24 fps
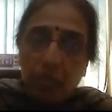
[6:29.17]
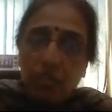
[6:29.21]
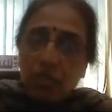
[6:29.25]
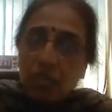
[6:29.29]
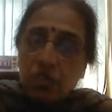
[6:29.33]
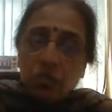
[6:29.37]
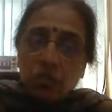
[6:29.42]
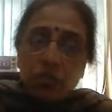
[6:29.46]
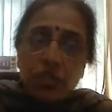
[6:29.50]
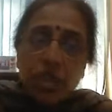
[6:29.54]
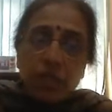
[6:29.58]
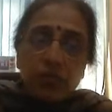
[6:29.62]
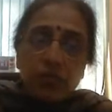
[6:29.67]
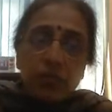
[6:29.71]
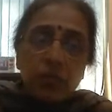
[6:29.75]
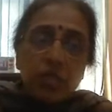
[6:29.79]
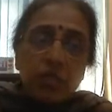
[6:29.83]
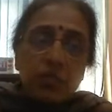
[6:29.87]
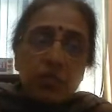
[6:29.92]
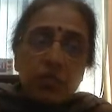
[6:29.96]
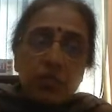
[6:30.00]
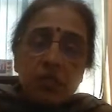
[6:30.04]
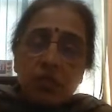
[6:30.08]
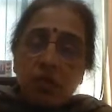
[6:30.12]
So that
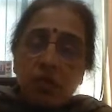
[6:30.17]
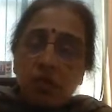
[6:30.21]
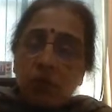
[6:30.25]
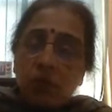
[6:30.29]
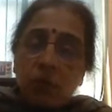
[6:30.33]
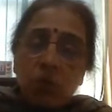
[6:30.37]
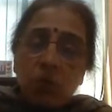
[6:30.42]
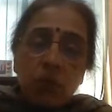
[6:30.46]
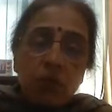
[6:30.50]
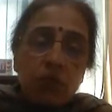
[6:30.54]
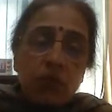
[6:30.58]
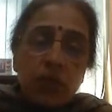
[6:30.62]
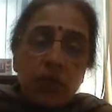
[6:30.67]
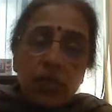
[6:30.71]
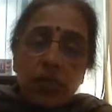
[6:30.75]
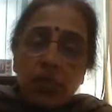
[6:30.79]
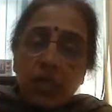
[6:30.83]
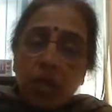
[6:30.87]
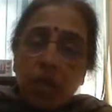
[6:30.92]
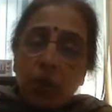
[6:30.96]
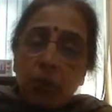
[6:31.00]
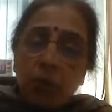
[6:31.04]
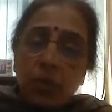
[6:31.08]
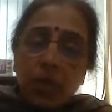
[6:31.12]
means nowhere
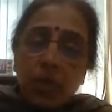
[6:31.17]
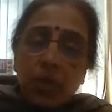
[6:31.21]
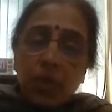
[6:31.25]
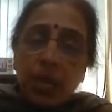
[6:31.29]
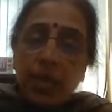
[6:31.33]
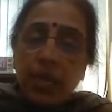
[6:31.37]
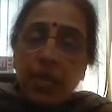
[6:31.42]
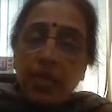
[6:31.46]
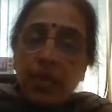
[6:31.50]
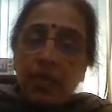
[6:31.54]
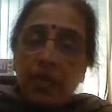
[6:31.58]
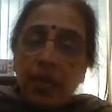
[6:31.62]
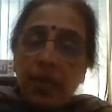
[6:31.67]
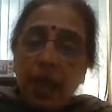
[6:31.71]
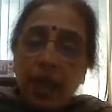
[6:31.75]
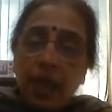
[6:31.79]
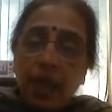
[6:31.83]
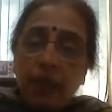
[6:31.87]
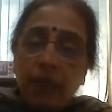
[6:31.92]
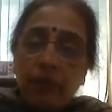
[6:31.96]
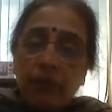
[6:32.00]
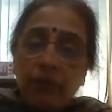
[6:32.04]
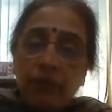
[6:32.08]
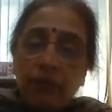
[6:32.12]
down the line
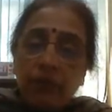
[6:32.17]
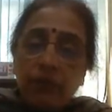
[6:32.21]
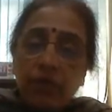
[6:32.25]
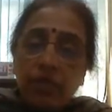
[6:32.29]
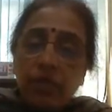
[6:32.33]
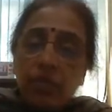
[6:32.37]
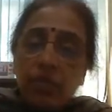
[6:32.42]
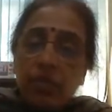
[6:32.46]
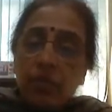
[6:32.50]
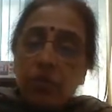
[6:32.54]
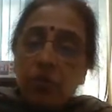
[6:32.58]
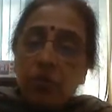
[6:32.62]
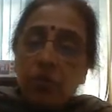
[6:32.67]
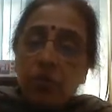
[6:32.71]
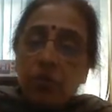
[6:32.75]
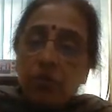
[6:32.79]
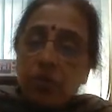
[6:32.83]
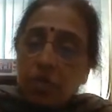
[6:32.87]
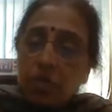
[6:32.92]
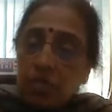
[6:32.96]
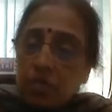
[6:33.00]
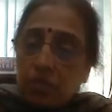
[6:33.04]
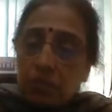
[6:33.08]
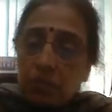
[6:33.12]
have either of
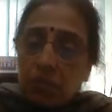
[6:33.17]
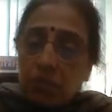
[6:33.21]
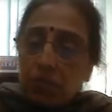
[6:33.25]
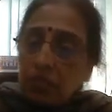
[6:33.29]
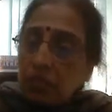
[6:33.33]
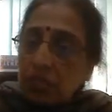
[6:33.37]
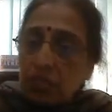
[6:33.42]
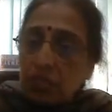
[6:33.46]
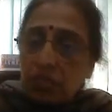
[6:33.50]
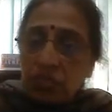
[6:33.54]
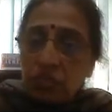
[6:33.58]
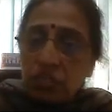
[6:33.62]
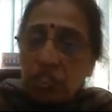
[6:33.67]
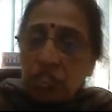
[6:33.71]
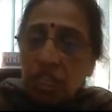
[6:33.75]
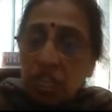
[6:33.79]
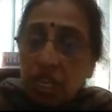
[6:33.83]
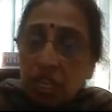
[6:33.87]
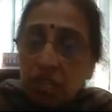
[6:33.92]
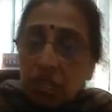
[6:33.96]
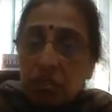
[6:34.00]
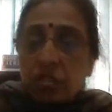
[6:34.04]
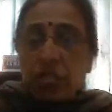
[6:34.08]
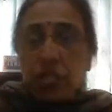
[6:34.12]
these methods
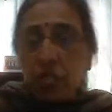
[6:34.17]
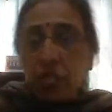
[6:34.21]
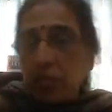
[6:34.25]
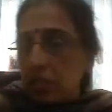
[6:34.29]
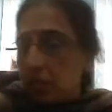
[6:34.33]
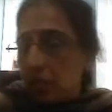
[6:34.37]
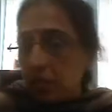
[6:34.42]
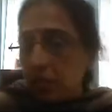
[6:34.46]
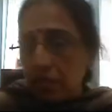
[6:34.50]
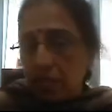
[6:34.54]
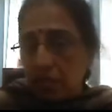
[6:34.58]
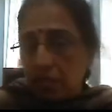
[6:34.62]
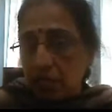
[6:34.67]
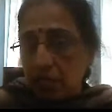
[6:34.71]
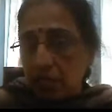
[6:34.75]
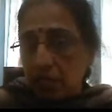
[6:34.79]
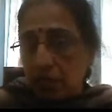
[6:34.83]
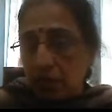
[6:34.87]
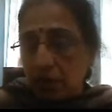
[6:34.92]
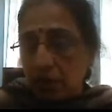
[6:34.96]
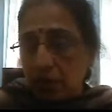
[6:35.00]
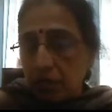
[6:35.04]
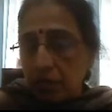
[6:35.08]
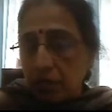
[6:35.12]
changed the simplex
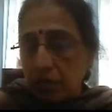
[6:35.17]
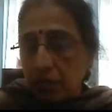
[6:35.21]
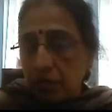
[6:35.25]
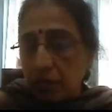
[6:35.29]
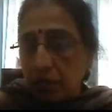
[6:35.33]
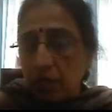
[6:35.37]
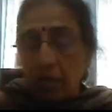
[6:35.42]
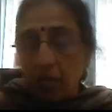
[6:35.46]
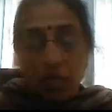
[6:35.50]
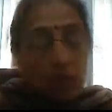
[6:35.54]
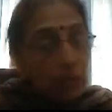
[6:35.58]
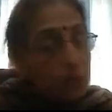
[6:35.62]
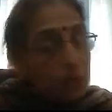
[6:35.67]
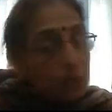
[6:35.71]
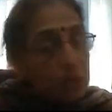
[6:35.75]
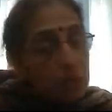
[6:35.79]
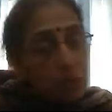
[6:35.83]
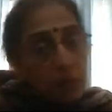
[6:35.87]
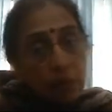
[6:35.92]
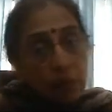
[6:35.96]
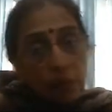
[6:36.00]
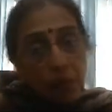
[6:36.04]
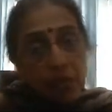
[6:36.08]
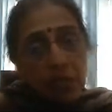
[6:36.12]
algorithm. The
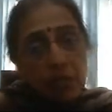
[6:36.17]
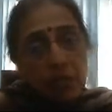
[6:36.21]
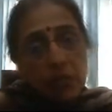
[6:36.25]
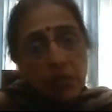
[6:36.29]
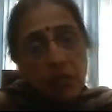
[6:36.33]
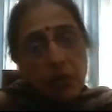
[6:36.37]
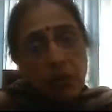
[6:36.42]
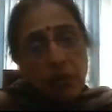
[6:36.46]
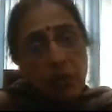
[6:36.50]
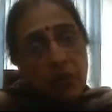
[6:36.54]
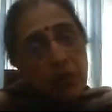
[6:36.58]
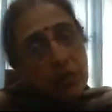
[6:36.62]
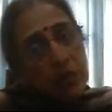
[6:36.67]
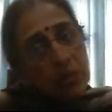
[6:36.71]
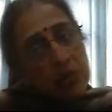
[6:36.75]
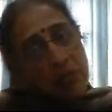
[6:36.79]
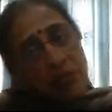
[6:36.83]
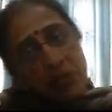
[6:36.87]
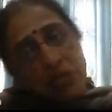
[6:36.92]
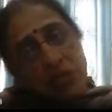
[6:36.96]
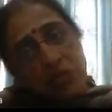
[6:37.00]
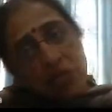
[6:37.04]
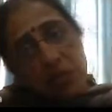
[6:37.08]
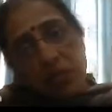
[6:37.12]
simplex algorithm
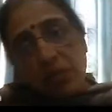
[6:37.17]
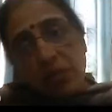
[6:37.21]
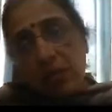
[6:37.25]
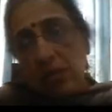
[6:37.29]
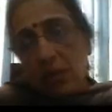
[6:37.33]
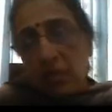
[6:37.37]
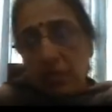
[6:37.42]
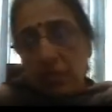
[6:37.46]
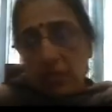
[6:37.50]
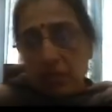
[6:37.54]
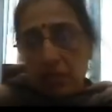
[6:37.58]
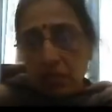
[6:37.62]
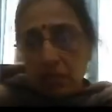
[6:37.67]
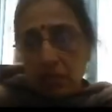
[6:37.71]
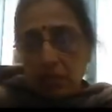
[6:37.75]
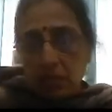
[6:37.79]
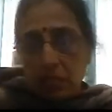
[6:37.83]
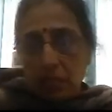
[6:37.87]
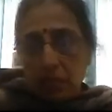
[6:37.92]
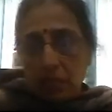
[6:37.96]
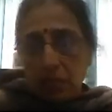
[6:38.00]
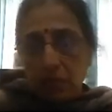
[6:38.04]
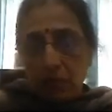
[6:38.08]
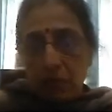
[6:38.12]
still remains the
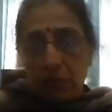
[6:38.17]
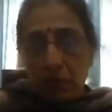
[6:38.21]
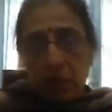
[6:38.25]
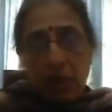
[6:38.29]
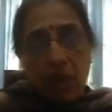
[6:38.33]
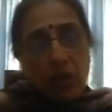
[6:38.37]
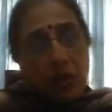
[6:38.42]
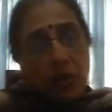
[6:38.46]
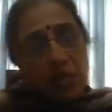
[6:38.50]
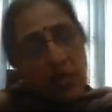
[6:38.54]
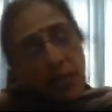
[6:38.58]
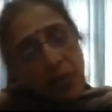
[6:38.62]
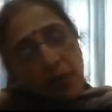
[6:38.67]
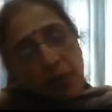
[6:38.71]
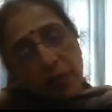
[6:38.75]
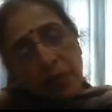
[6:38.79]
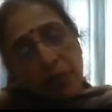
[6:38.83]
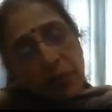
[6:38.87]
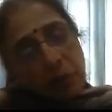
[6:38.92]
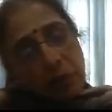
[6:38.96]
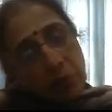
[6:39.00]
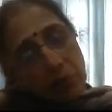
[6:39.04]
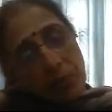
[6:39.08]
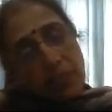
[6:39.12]
same. Your
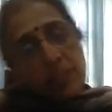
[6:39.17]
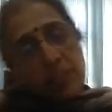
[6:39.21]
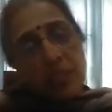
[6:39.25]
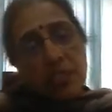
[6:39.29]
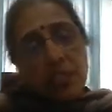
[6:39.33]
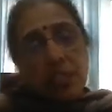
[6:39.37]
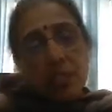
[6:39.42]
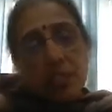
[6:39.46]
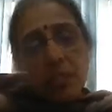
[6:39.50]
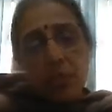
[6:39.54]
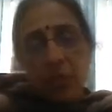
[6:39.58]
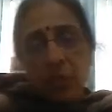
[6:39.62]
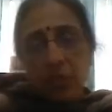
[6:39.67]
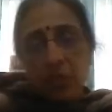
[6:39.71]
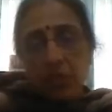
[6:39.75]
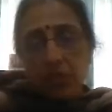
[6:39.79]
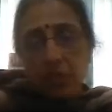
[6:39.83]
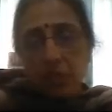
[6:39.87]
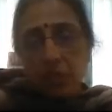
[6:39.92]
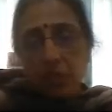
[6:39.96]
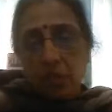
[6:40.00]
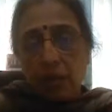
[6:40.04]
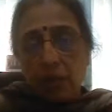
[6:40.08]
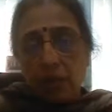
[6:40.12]
table will still remain the
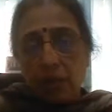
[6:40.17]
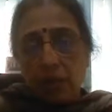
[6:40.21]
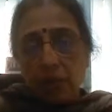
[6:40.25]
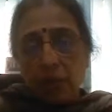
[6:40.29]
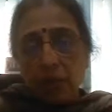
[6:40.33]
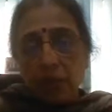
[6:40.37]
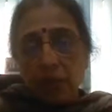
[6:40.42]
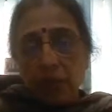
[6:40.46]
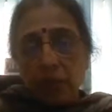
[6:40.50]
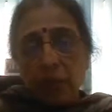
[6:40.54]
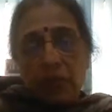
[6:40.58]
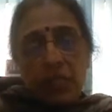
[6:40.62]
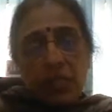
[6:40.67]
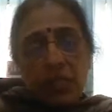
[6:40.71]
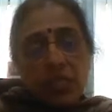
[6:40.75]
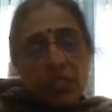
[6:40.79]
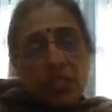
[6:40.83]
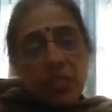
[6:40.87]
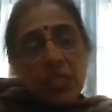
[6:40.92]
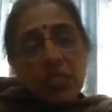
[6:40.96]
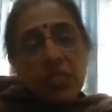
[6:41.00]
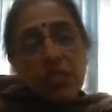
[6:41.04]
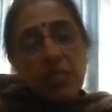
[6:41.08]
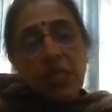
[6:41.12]
same, but it's
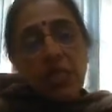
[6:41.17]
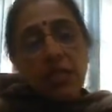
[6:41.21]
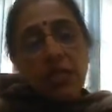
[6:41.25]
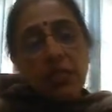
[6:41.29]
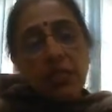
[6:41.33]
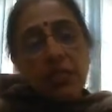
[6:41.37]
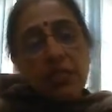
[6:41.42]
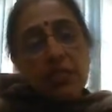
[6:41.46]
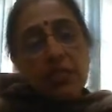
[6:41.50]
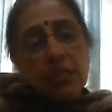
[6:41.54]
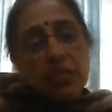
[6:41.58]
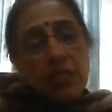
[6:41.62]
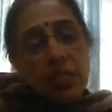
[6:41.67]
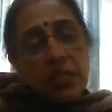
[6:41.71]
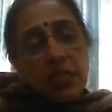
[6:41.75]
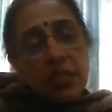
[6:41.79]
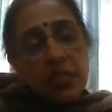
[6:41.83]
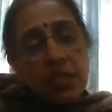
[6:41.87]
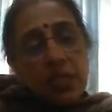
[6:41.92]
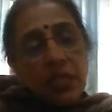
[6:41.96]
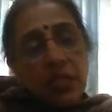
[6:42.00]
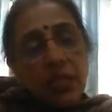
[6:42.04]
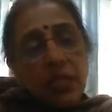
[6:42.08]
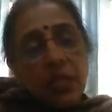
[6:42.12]
just that this is
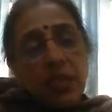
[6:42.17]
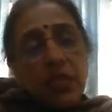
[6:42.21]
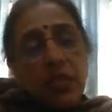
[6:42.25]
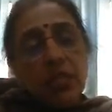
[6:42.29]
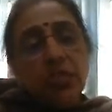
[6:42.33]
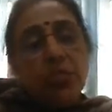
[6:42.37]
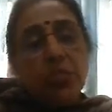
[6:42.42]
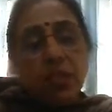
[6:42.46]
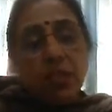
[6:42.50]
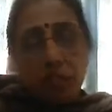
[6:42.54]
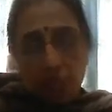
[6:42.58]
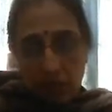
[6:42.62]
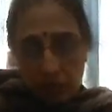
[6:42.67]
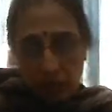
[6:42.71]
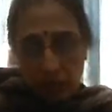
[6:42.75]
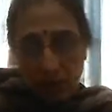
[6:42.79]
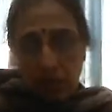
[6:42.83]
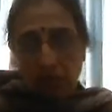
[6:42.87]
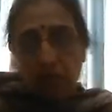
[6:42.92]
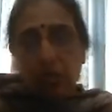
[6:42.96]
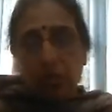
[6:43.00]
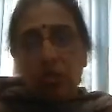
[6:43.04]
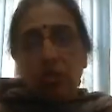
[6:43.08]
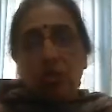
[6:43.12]
an addition
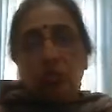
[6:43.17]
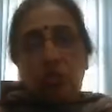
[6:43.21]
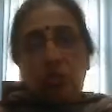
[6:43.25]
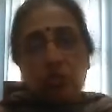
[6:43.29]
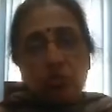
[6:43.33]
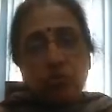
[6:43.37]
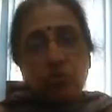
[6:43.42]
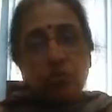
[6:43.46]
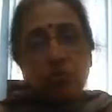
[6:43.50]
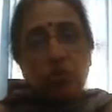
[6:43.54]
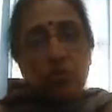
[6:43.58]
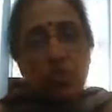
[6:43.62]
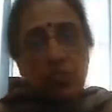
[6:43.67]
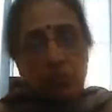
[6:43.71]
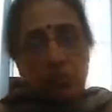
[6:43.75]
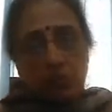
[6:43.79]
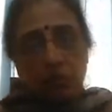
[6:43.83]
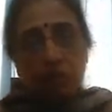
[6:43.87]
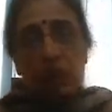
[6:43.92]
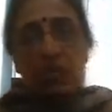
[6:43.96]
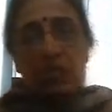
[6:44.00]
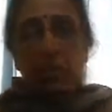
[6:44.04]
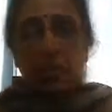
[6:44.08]
to the simplex